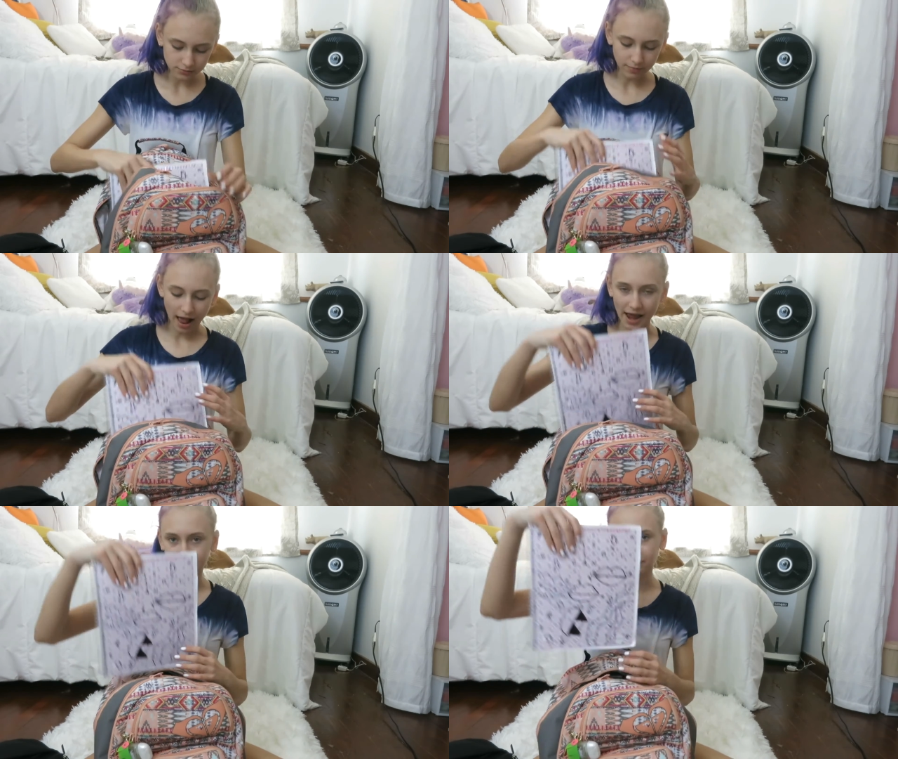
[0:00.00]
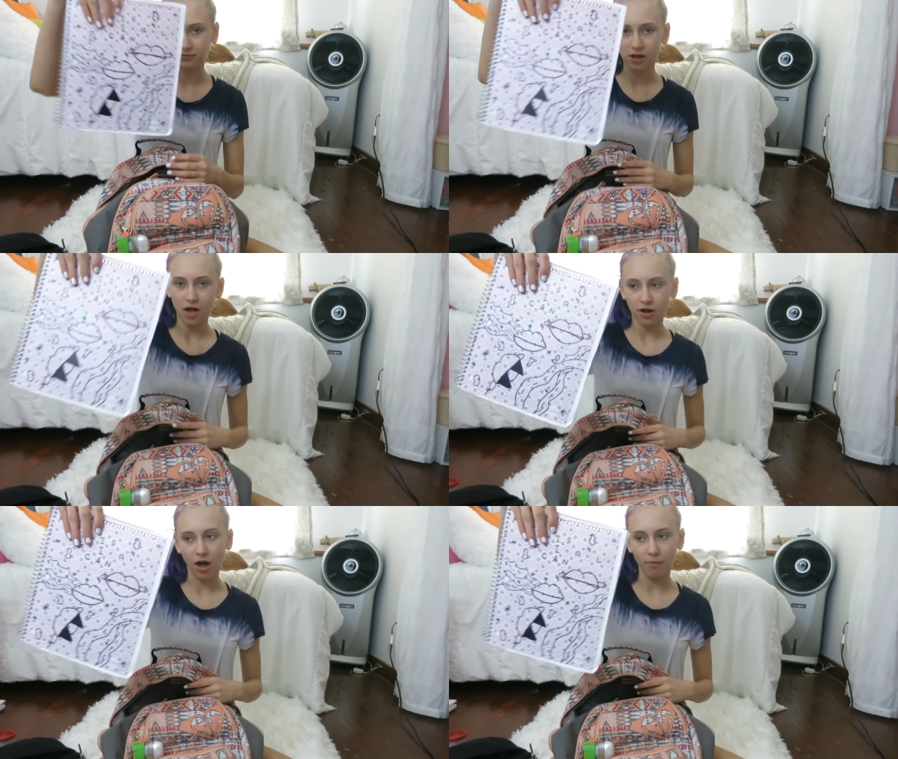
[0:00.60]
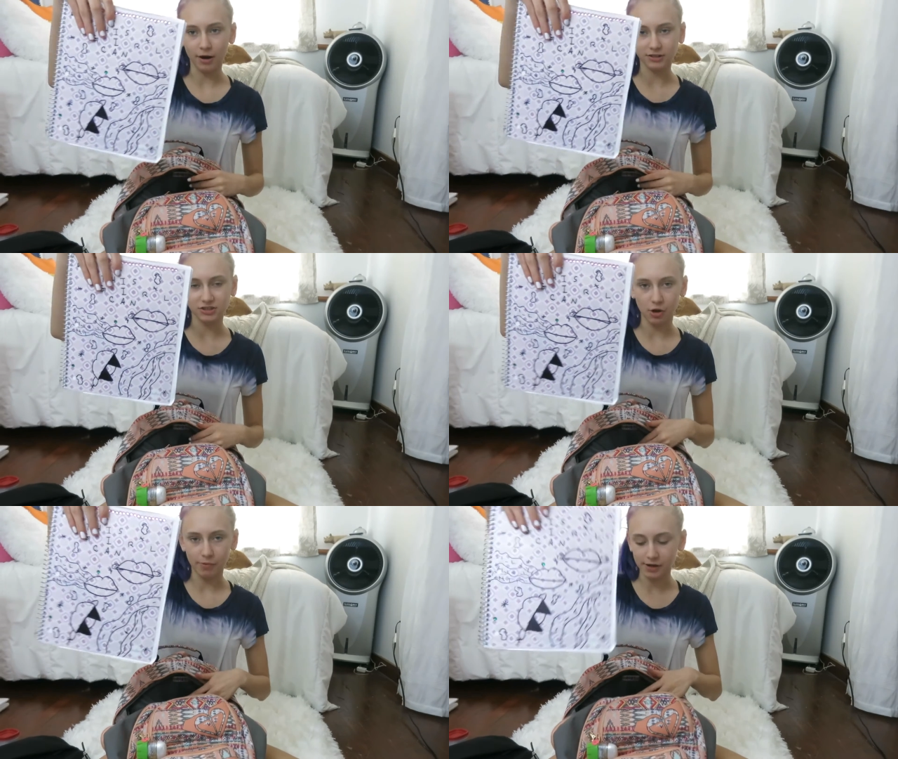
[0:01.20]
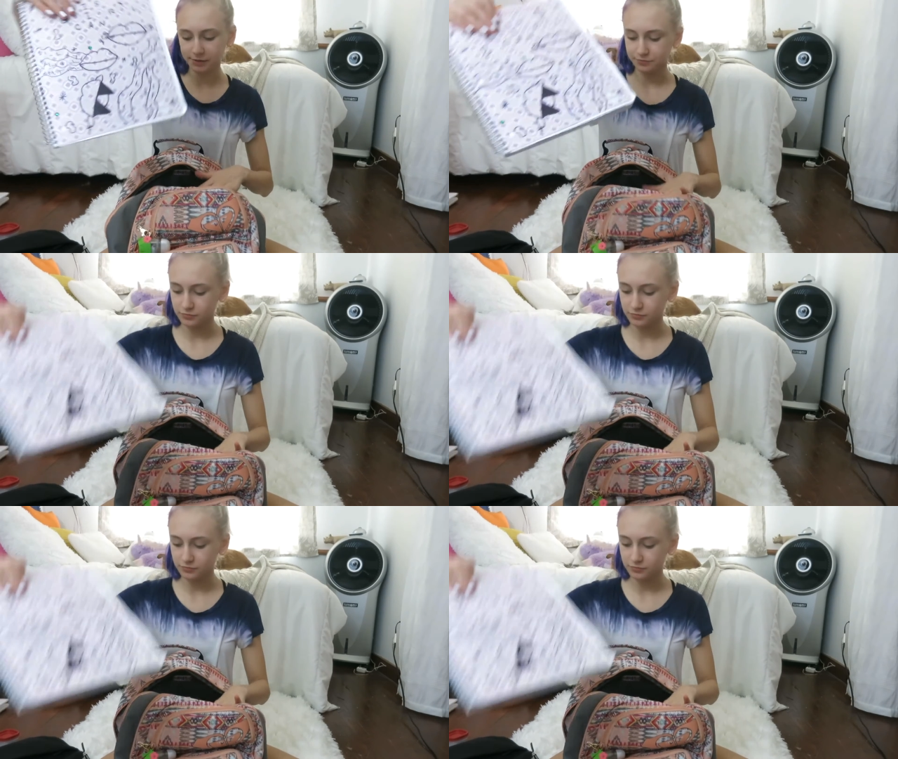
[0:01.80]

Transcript: my Com Arts notebook.